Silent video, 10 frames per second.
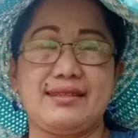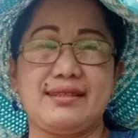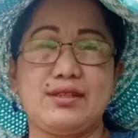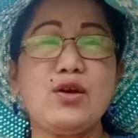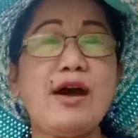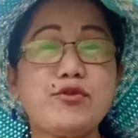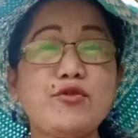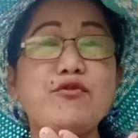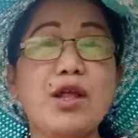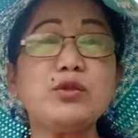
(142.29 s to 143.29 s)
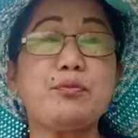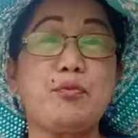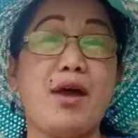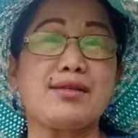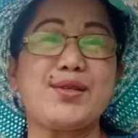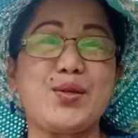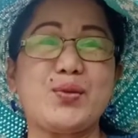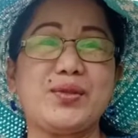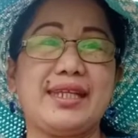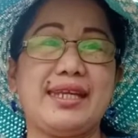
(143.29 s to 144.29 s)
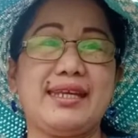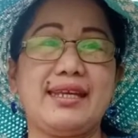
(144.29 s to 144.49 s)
You have to follow the process only.